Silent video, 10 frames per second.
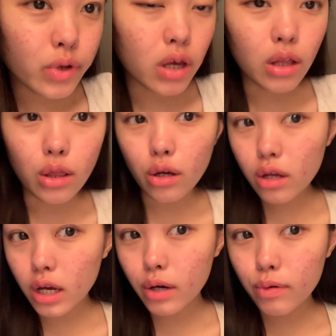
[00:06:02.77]
and look
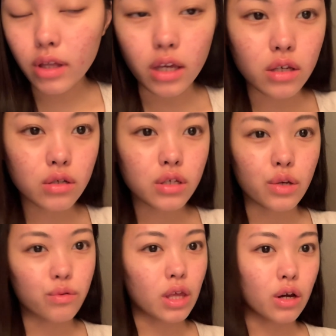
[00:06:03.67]
how like
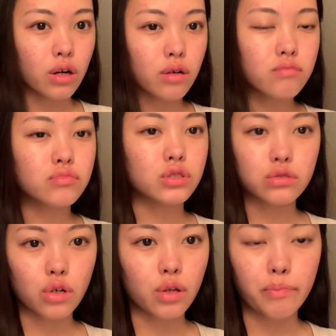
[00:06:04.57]
cute they are just
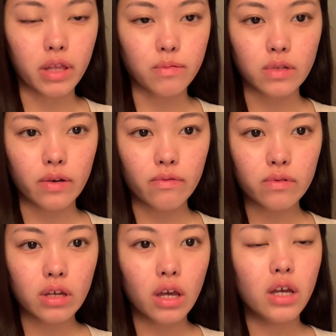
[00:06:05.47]
curled by themselves
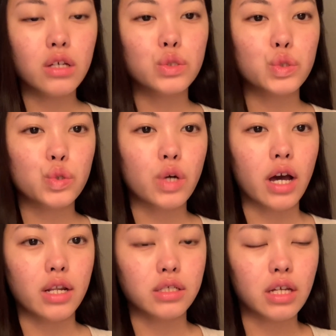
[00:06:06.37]
so
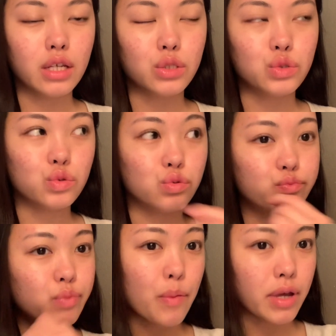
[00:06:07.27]
i decided to
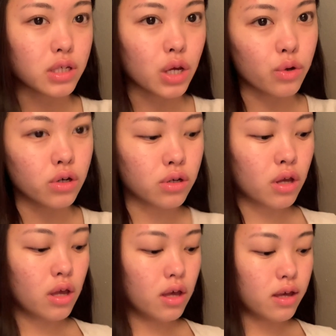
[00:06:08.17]
put mascara
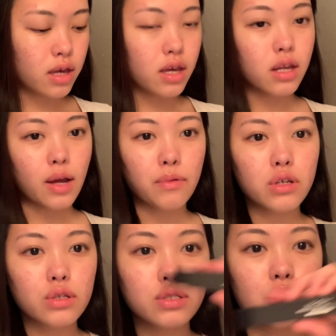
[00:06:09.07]
and i'm gonna
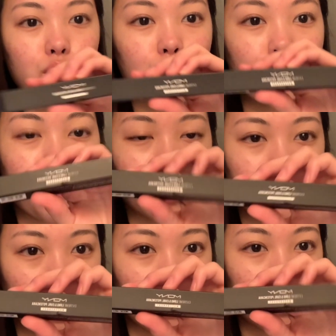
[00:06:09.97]
use this
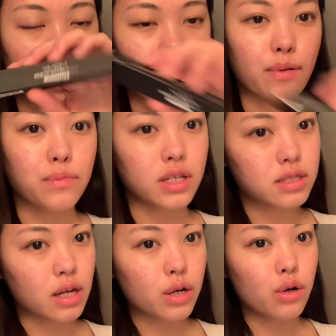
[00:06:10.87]
mascara i got from
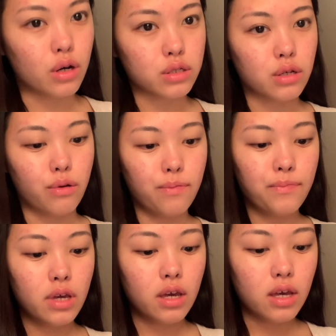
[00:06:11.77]
YesStyle also
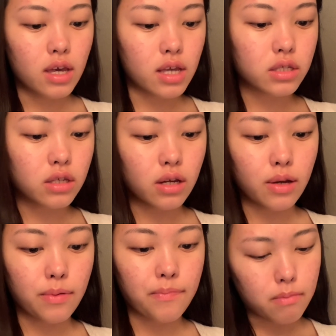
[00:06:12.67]
it's
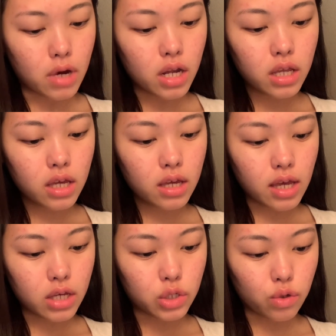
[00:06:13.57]
the money
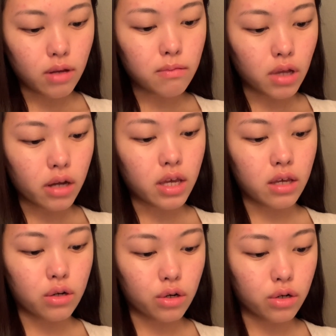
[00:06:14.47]
Extreme Long
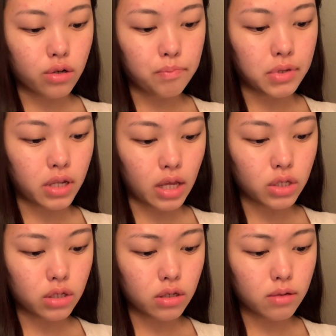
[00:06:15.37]
and Curl
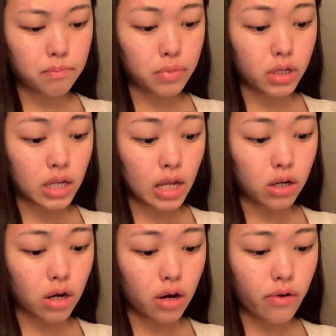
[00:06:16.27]
Potent
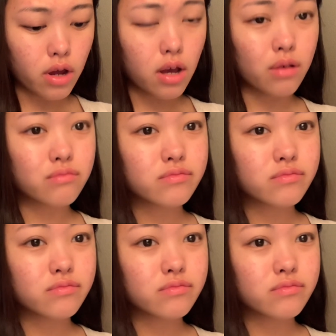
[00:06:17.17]
Patankara